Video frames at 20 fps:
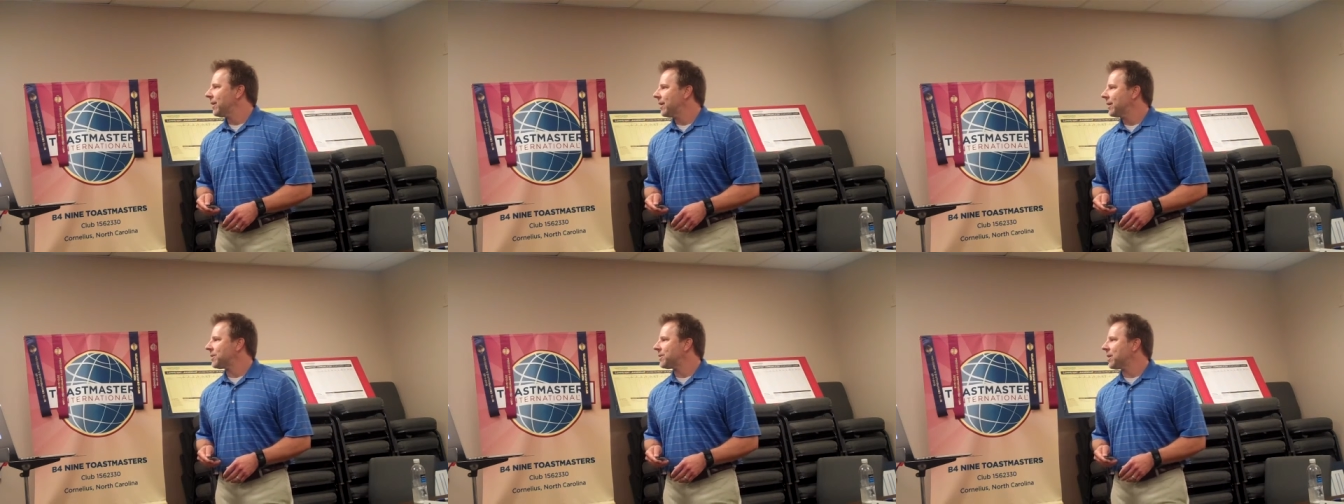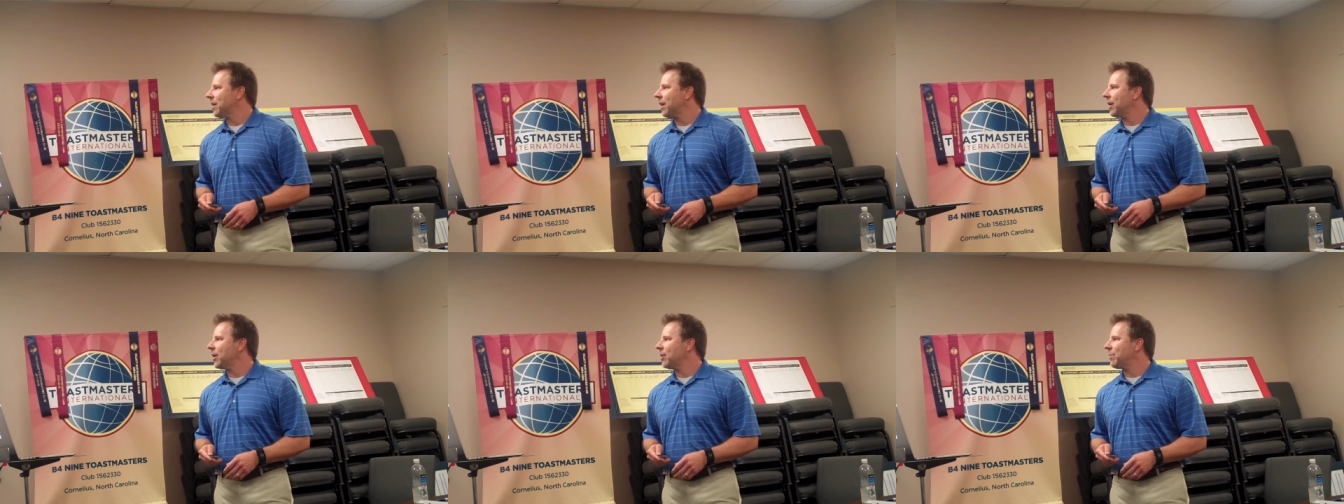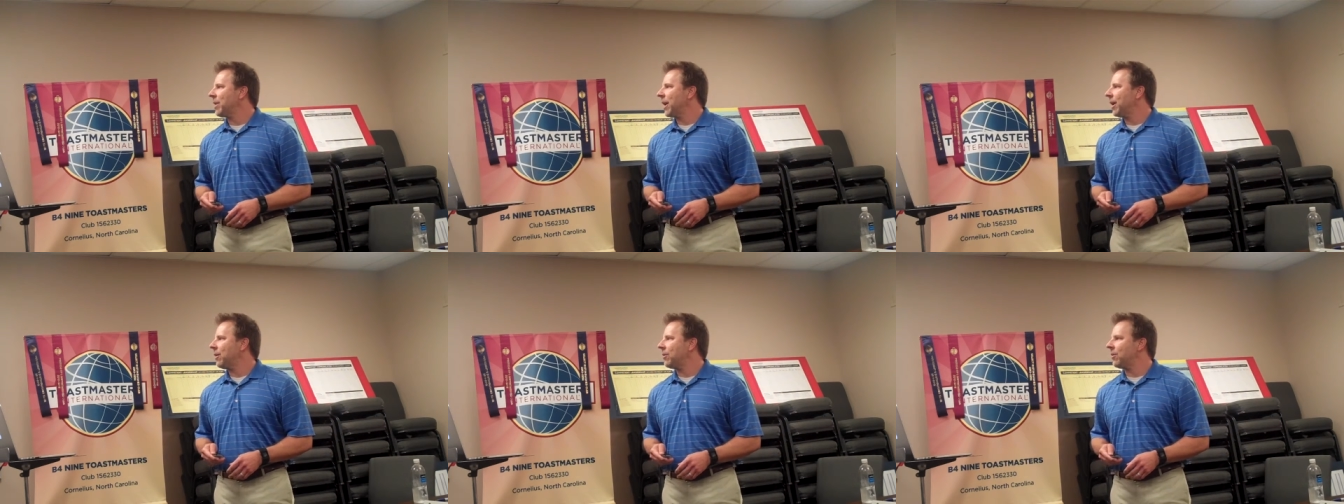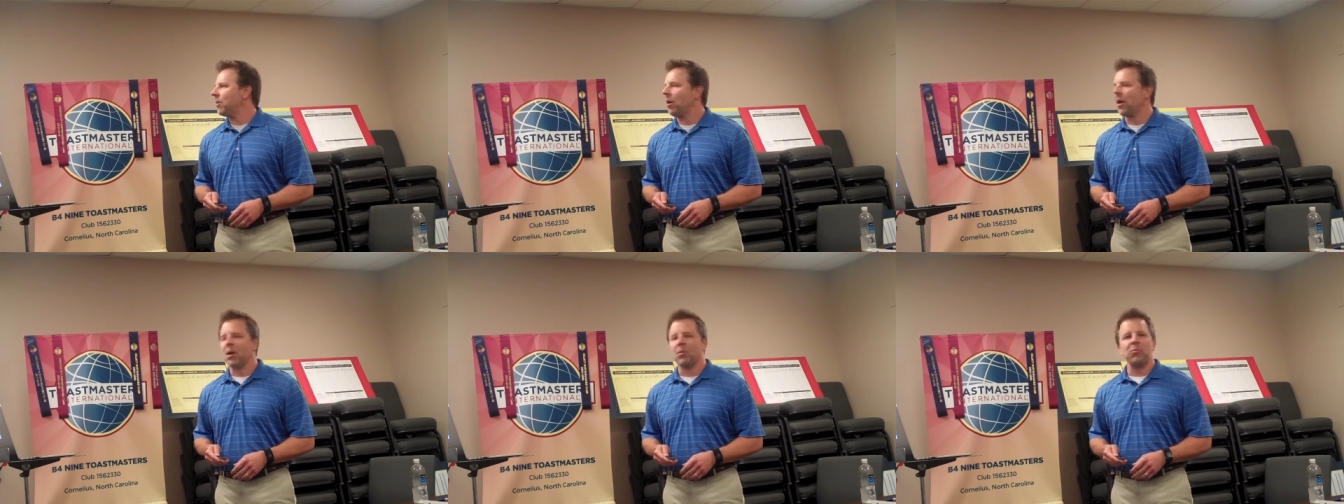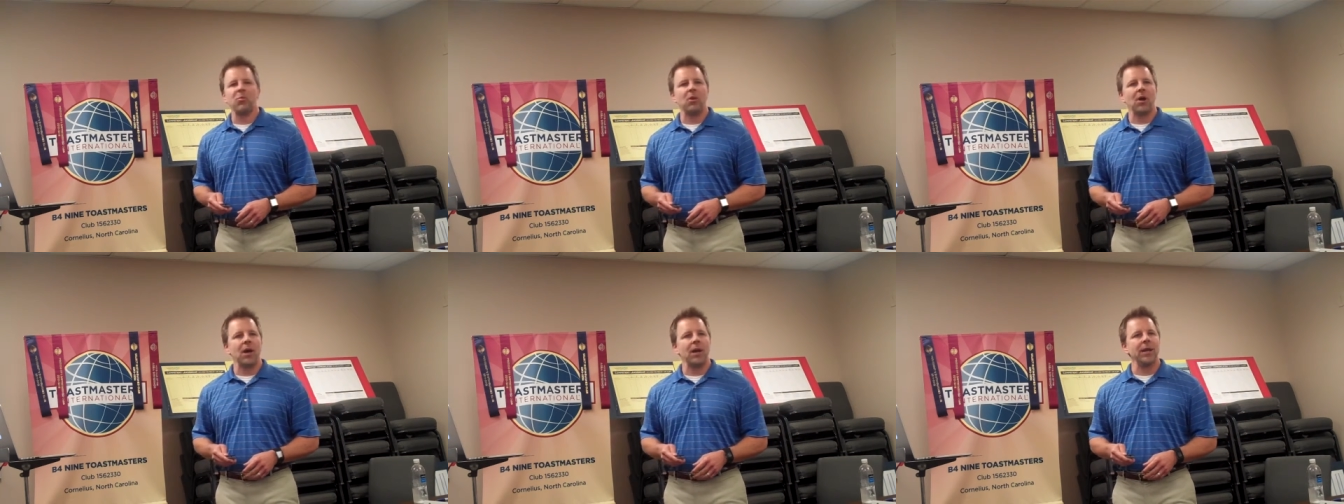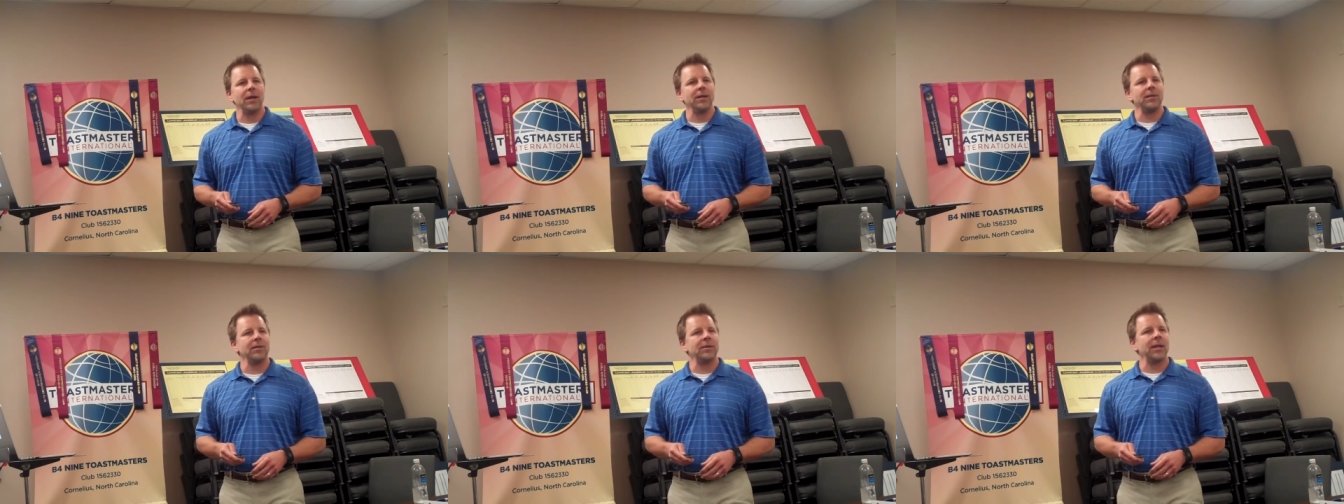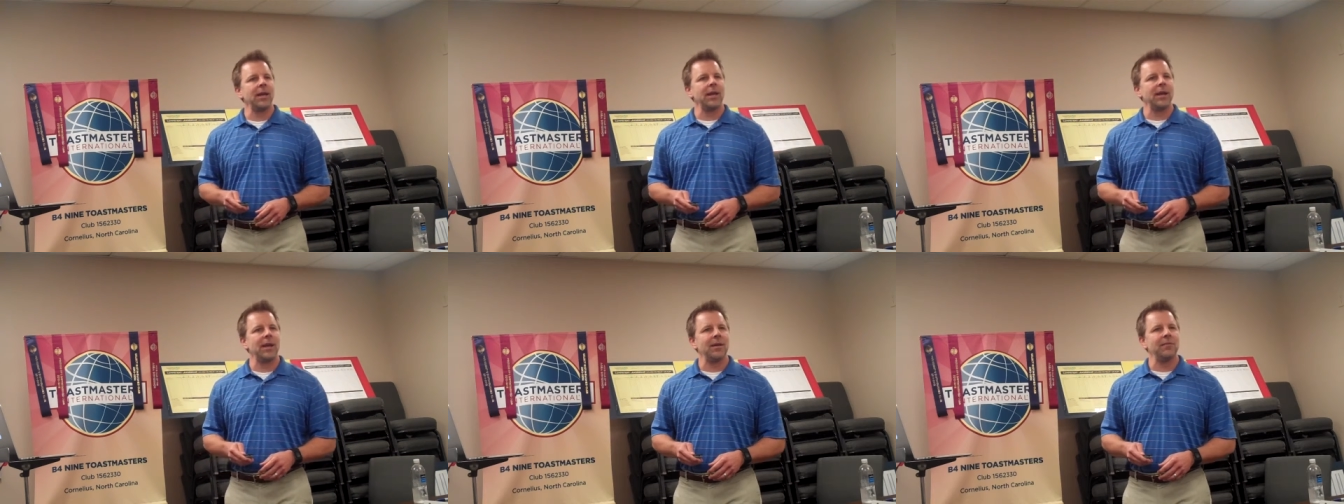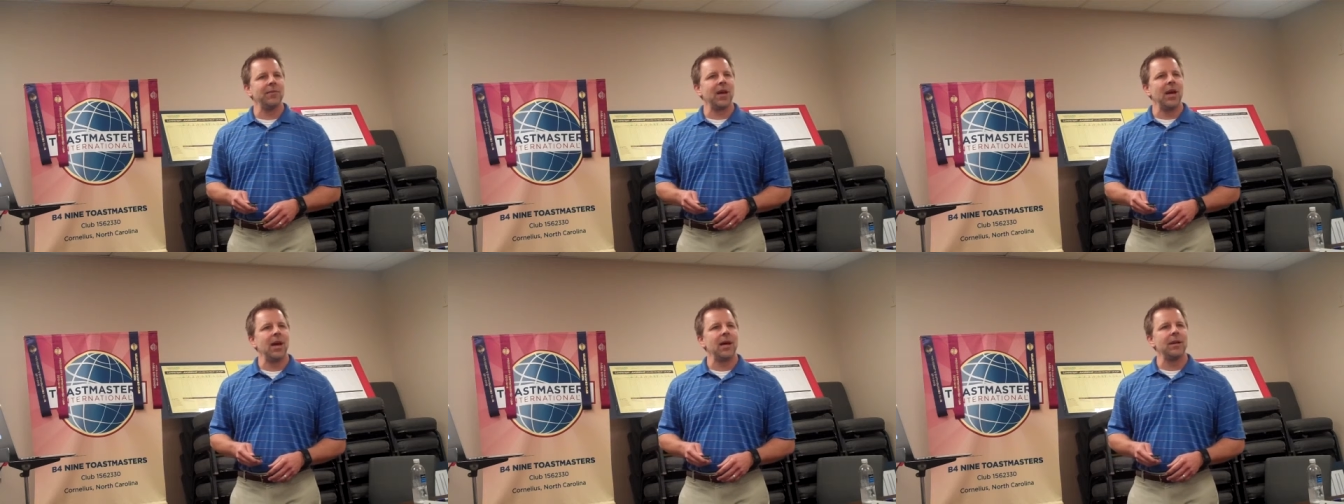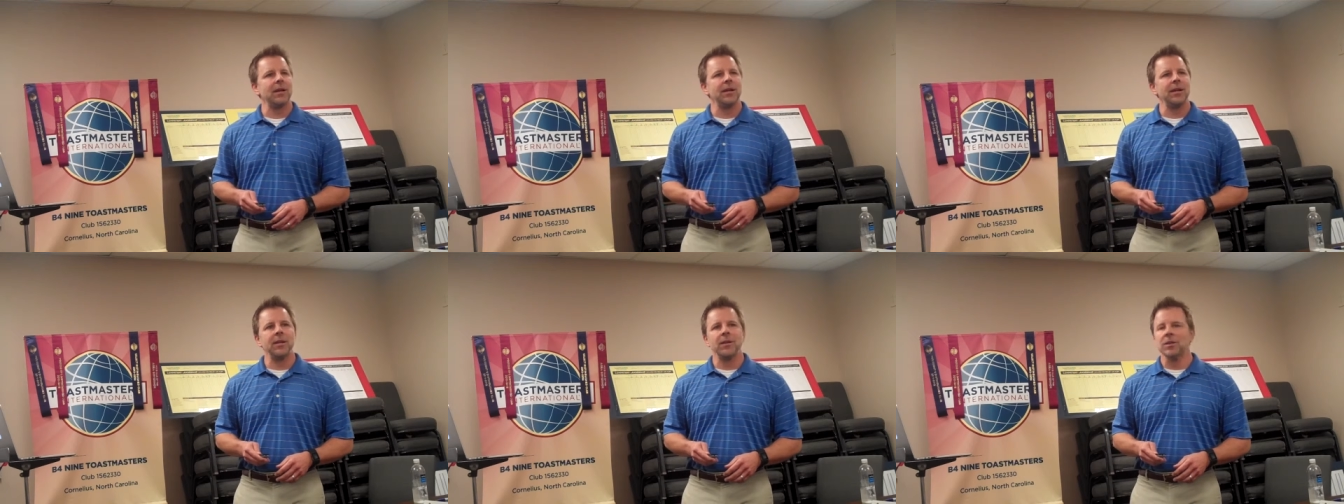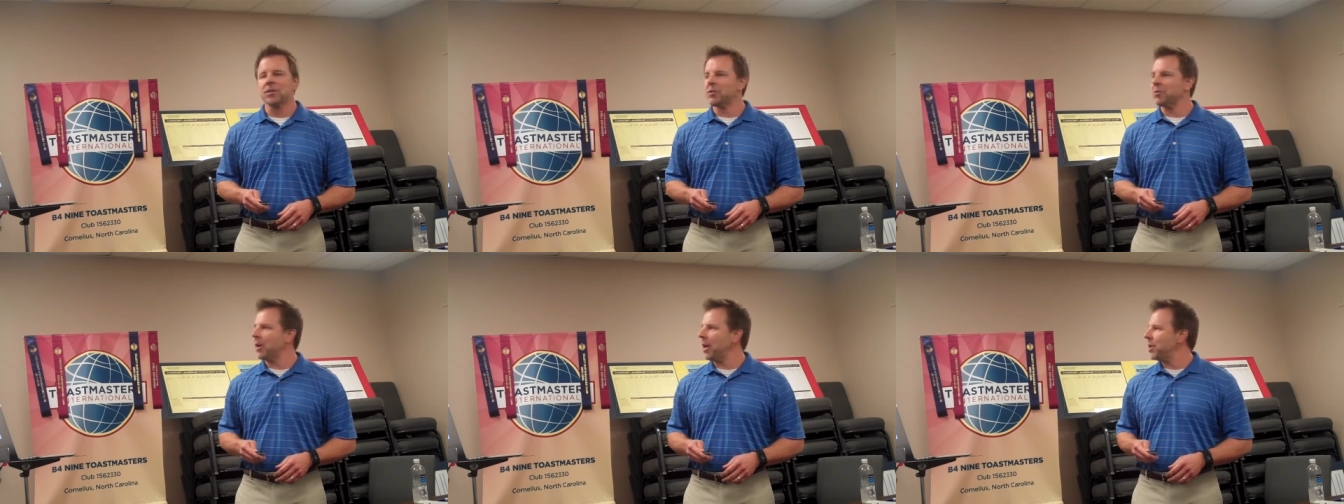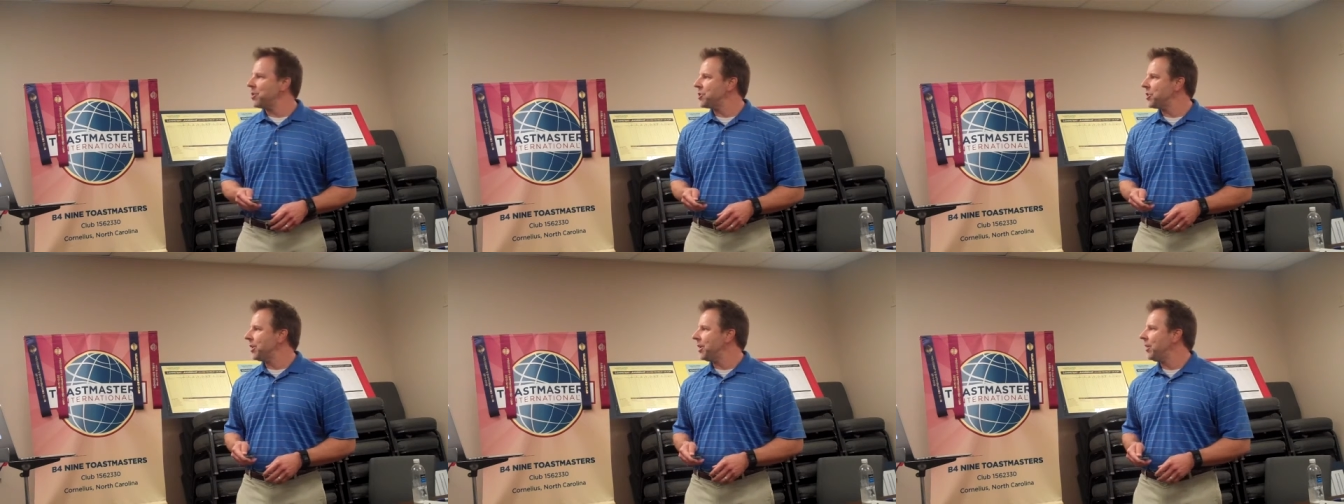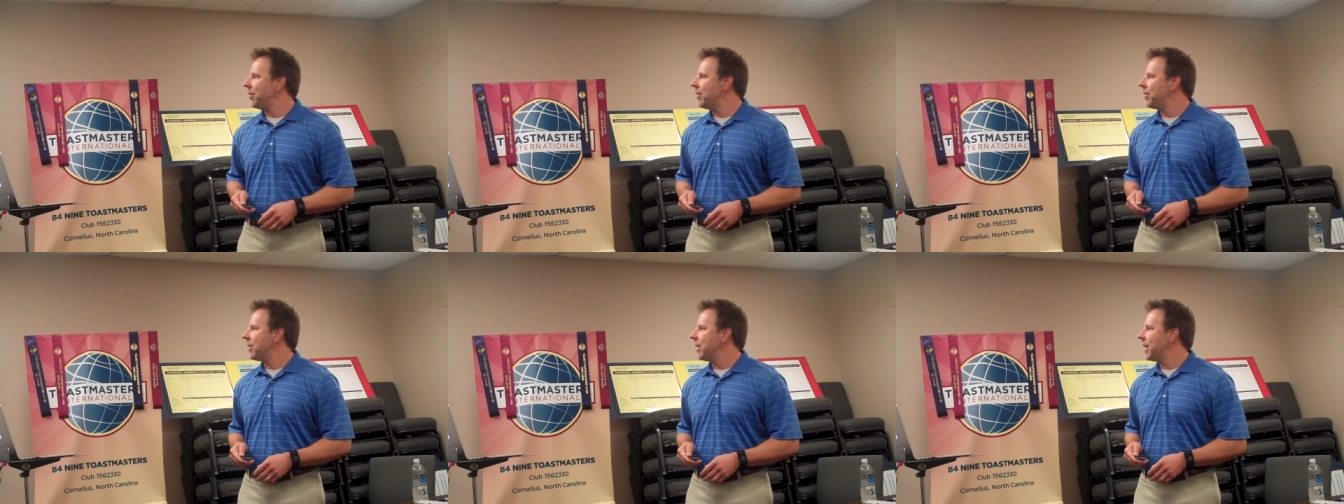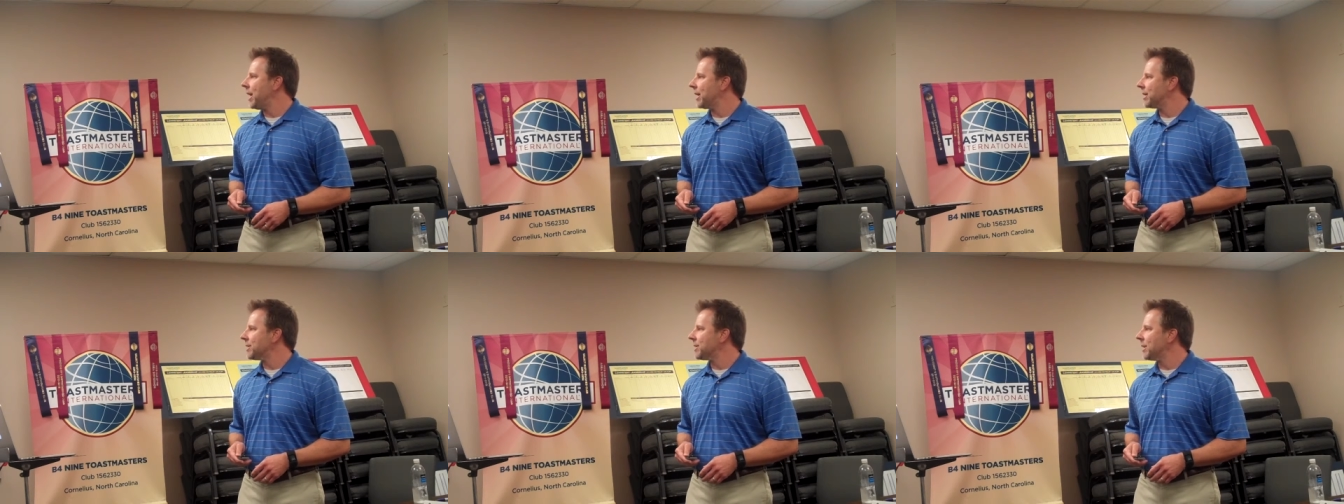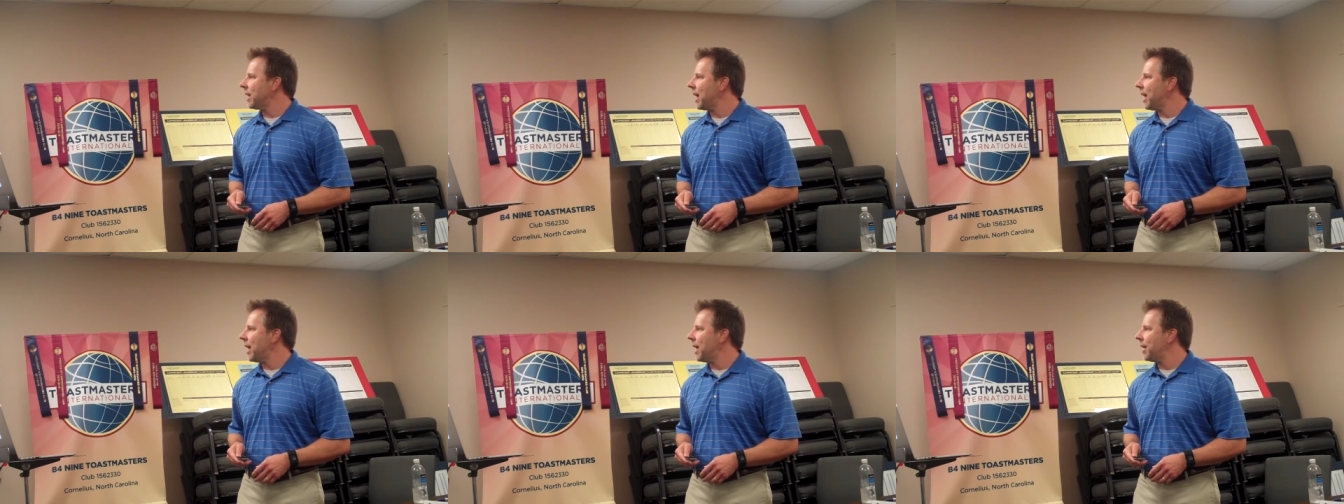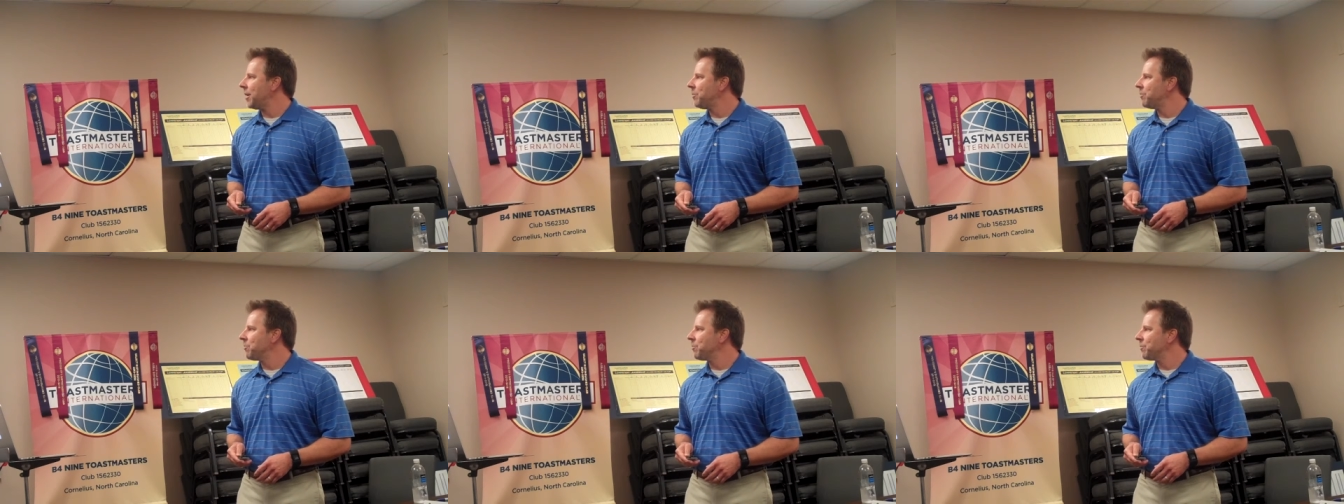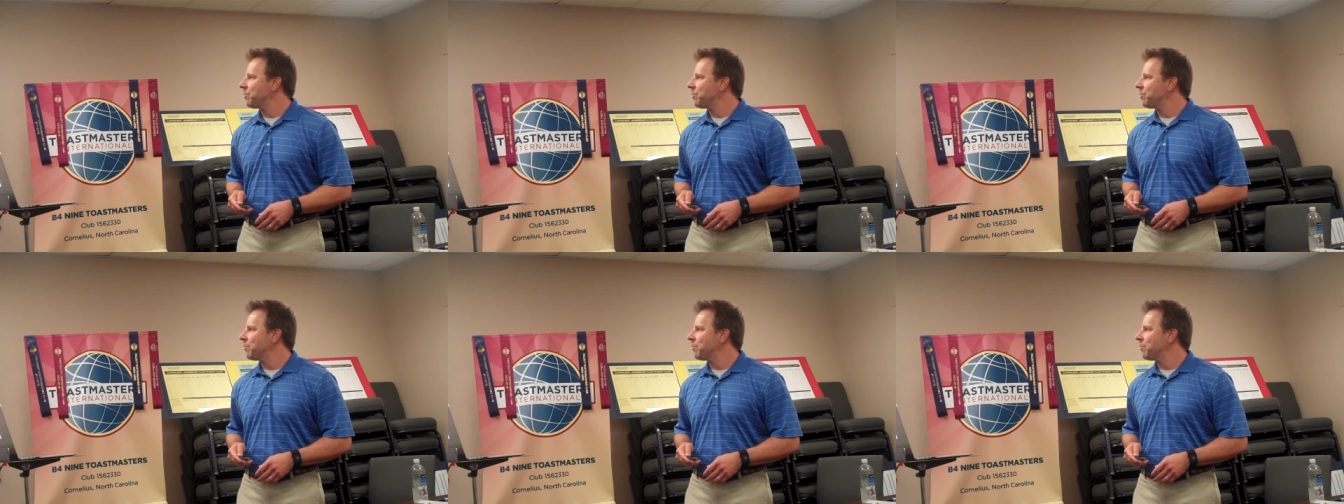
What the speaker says: Let's talk about our product, and I've got an illustration here in the next slide